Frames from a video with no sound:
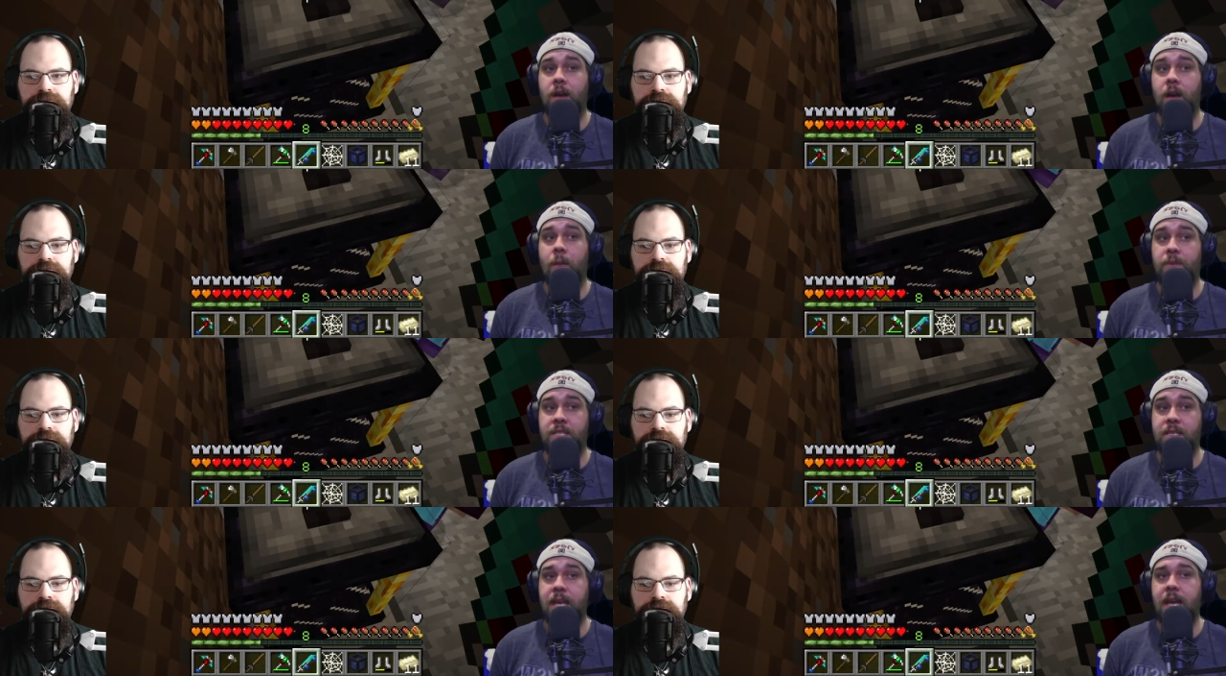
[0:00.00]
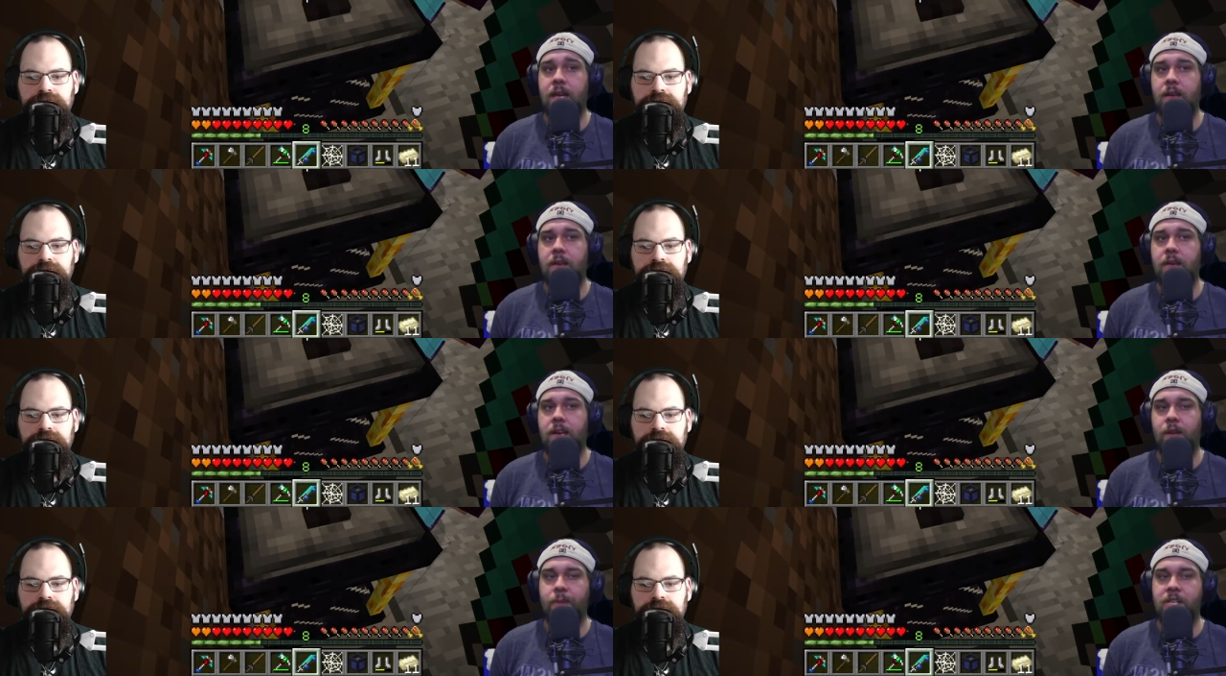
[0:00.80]
Speaker 1: opposite tank,
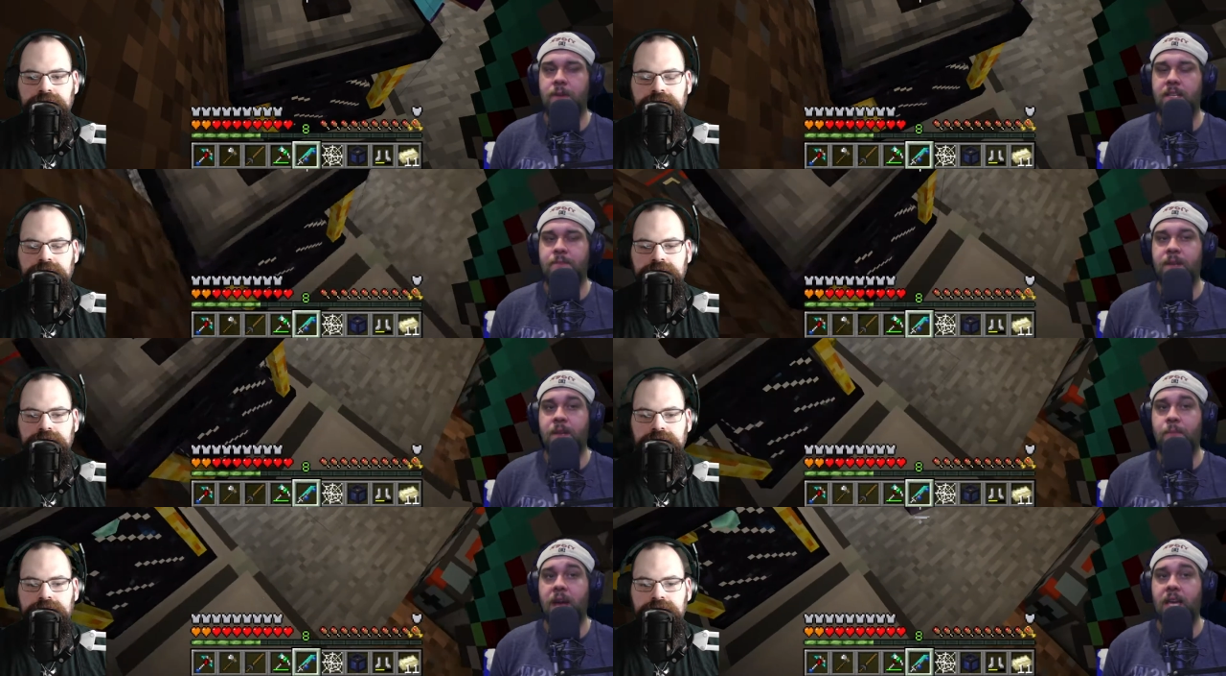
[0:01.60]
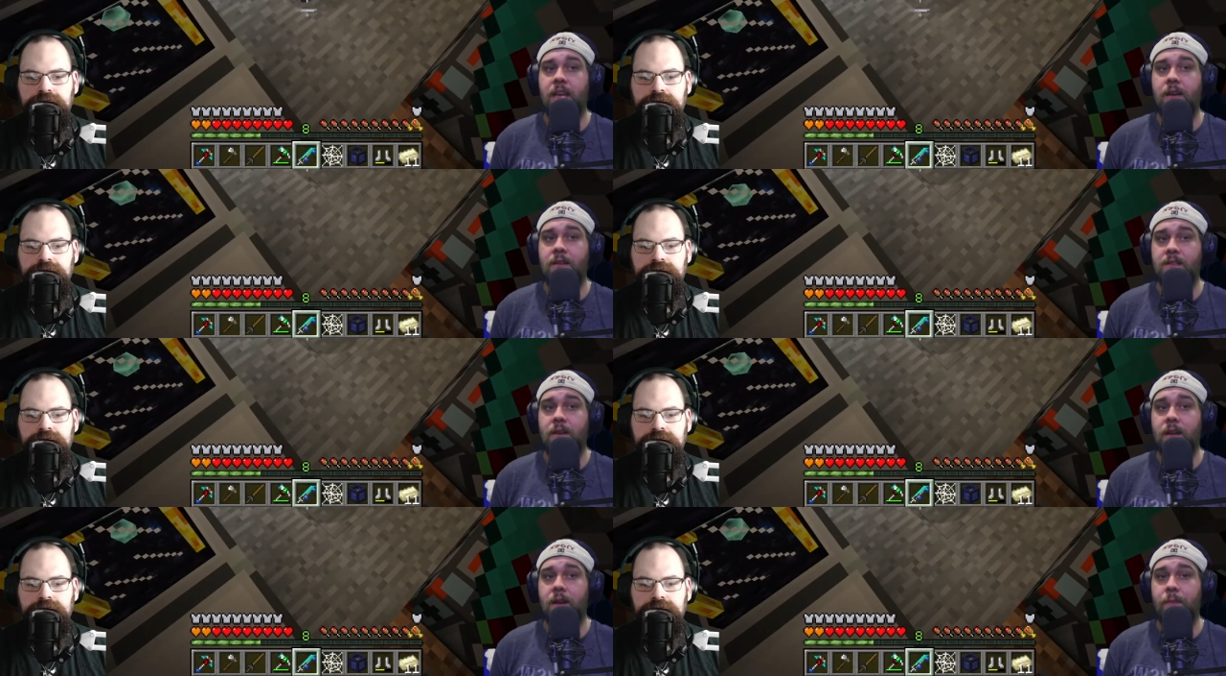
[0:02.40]
it'll be transmitted back here and
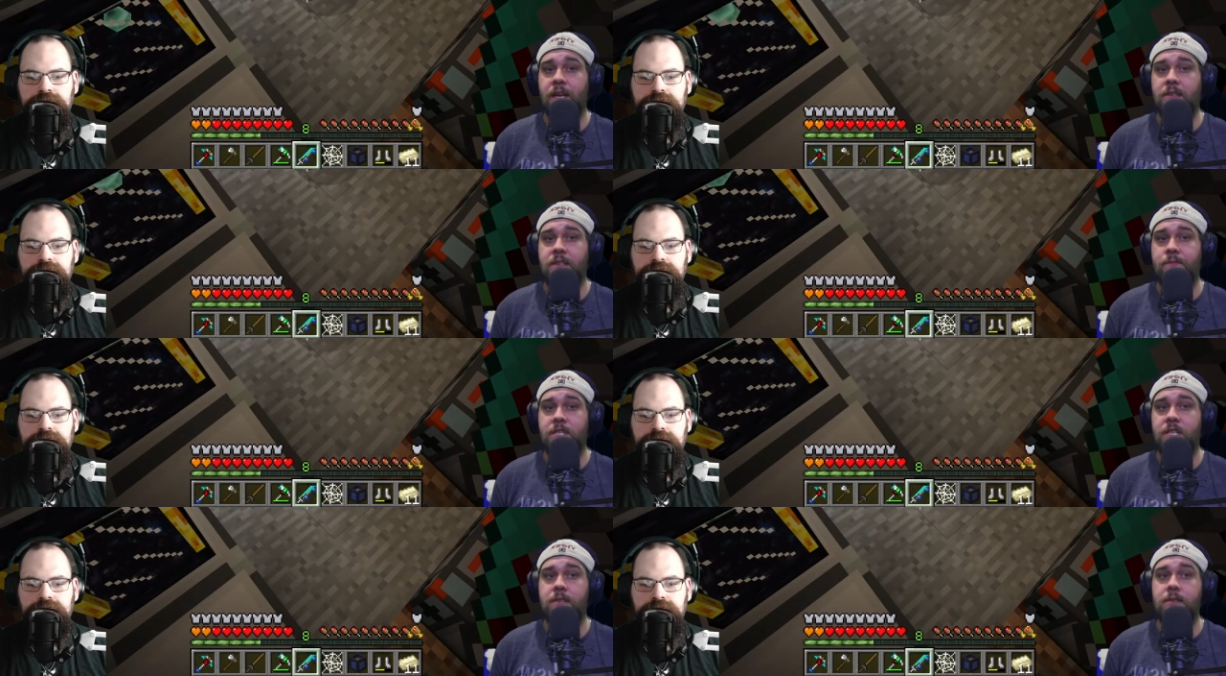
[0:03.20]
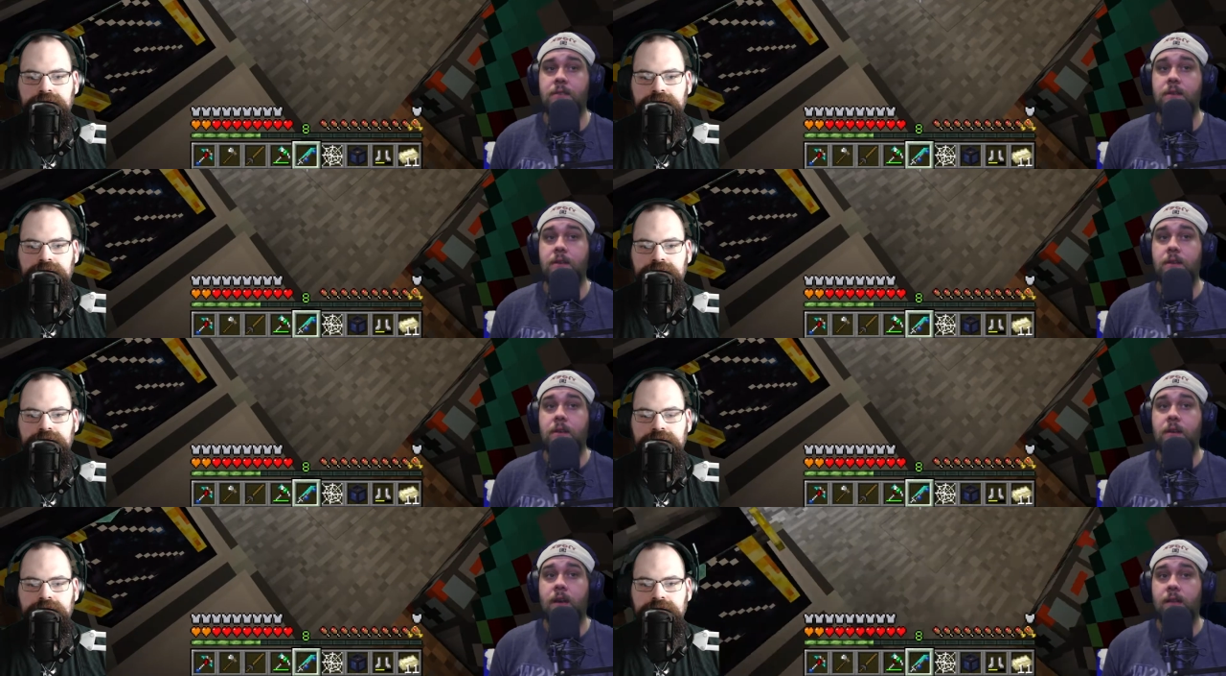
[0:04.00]
start coming into the machines,
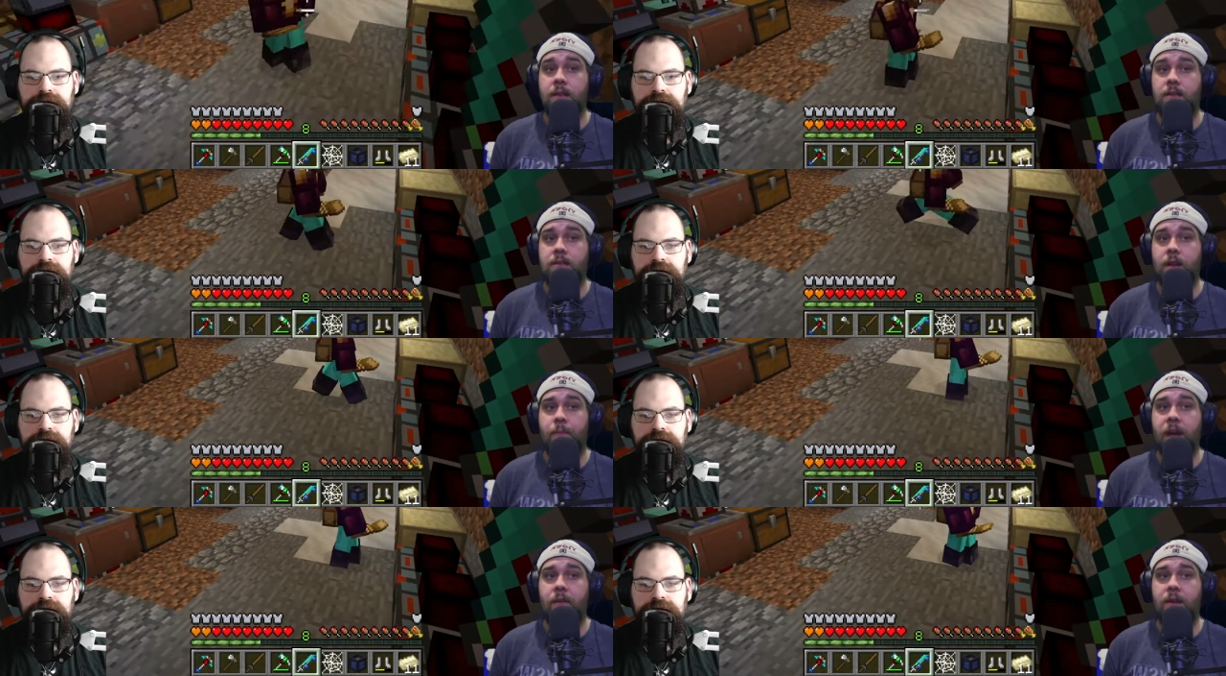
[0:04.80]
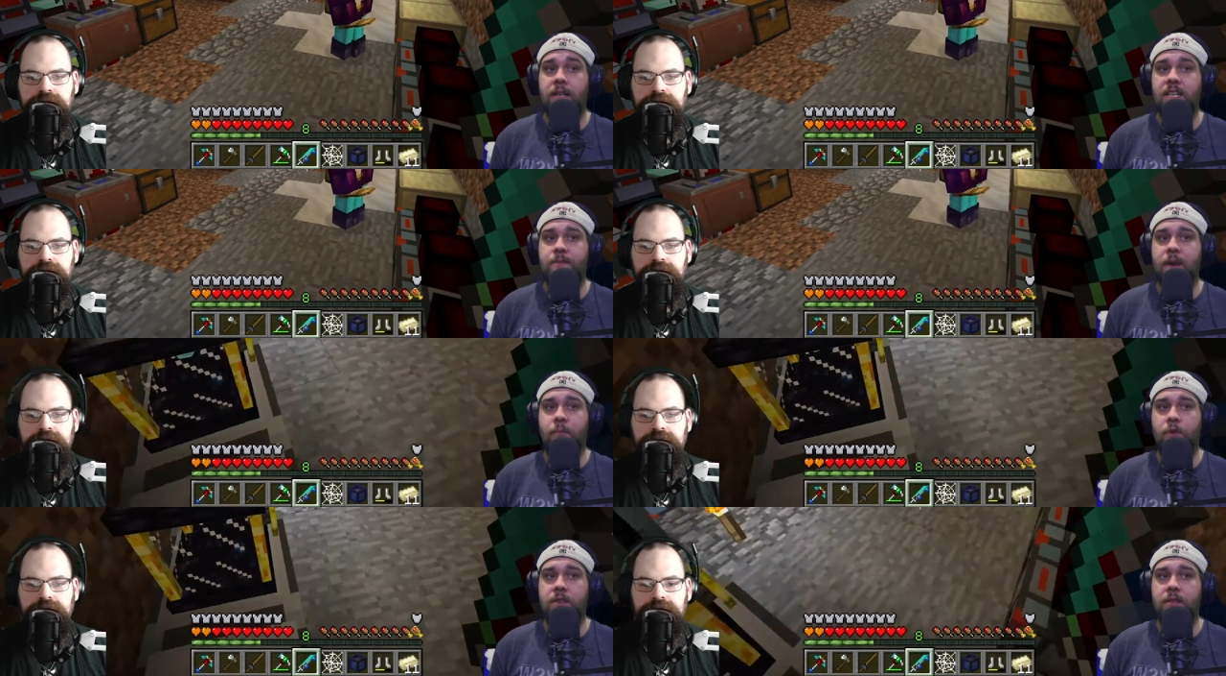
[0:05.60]
and then start powering these bad
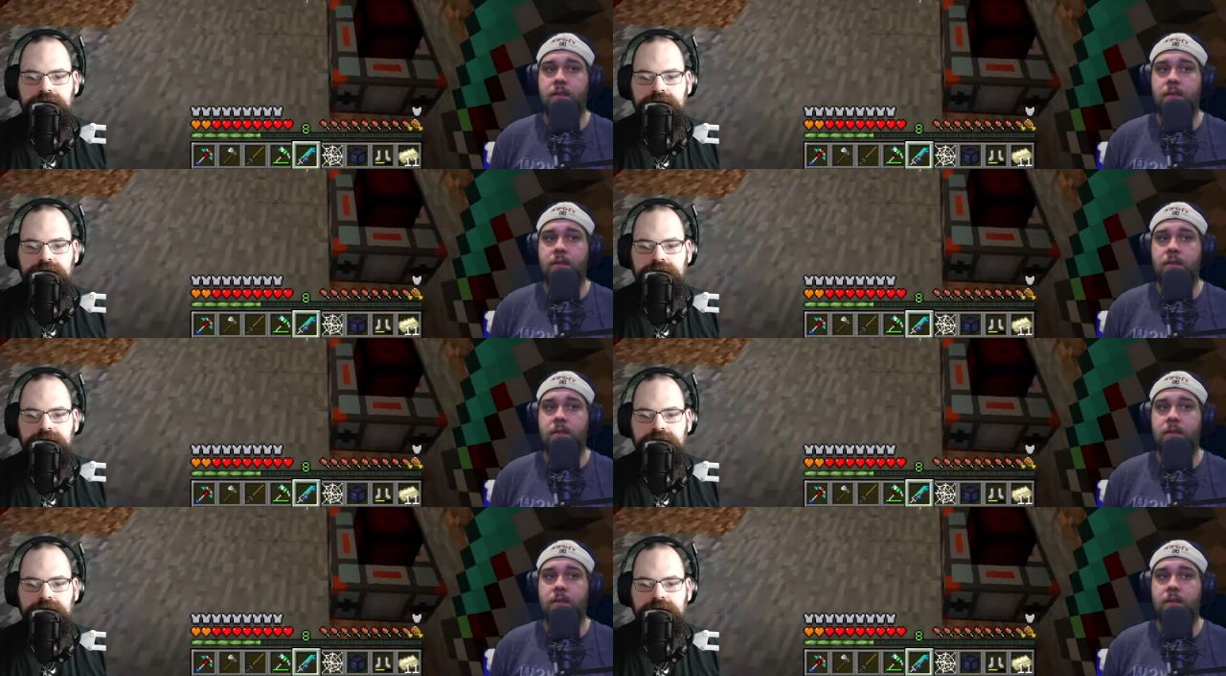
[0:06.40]
boys.